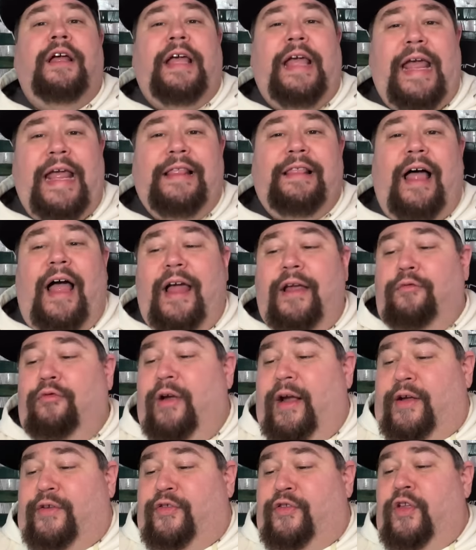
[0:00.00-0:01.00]
Eli
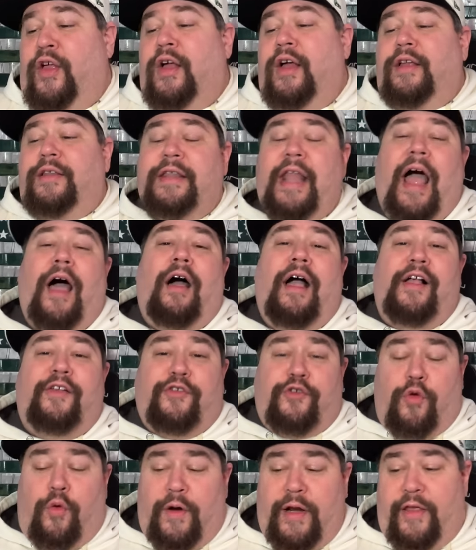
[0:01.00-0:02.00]
Ricks now has
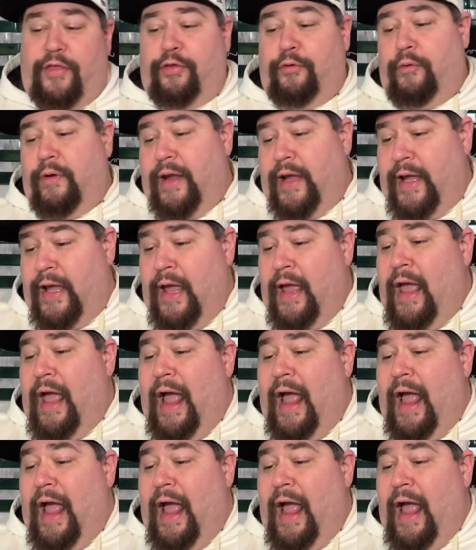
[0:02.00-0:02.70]
23.